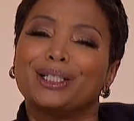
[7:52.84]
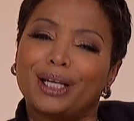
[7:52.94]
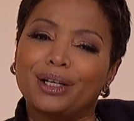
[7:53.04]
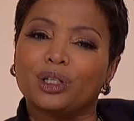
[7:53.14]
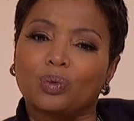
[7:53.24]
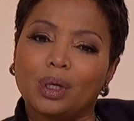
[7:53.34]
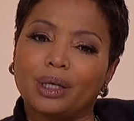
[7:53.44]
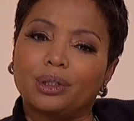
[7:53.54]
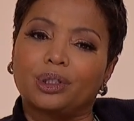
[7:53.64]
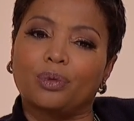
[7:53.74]
contentious
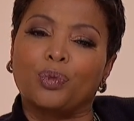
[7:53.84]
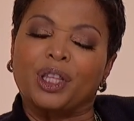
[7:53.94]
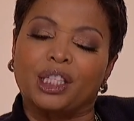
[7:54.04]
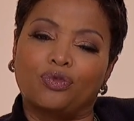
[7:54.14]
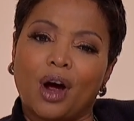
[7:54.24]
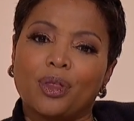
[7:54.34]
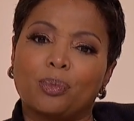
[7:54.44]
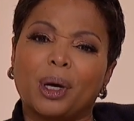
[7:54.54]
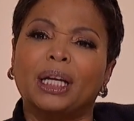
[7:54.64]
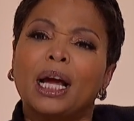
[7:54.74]
relationship with his father,
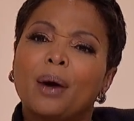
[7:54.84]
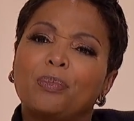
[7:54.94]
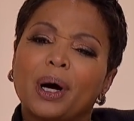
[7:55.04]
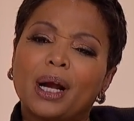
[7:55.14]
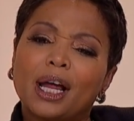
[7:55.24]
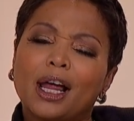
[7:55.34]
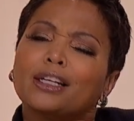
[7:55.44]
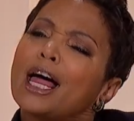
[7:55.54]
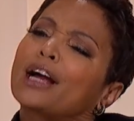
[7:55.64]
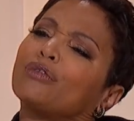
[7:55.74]
but but a, a
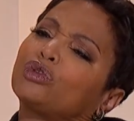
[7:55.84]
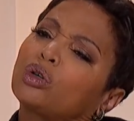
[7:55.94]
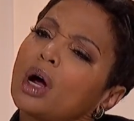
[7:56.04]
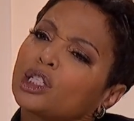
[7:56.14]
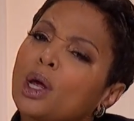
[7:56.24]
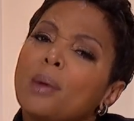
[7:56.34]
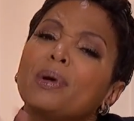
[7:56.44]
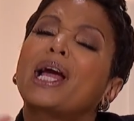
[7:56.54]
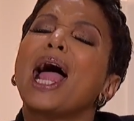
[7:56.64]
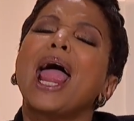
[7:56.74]
lack of trust,
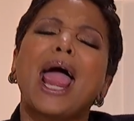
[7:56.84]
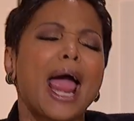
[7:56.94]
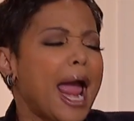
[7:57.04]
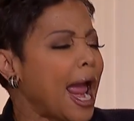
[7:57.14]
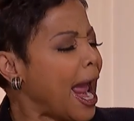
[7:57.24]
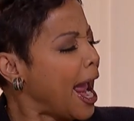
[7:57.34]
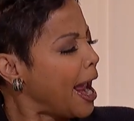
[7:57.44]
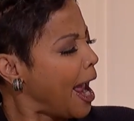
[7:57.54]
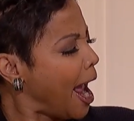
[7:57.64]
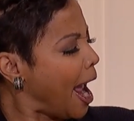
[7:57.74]
that, hey, hey, hey,
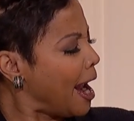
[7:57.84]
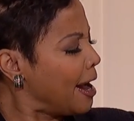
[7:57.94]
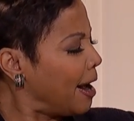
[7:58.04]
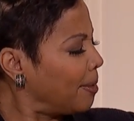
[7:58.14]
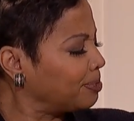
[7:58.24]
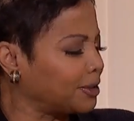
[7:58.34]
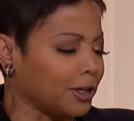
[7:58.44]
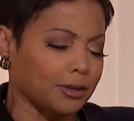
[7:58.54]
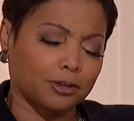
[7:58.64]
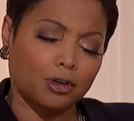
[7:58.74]
hey, I'm
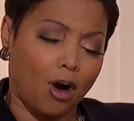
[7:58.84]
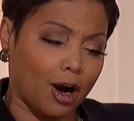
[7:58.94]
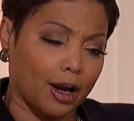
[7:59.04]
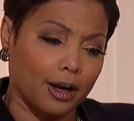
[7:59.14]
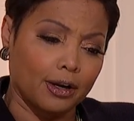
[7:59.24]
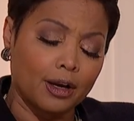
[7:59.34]
still talking.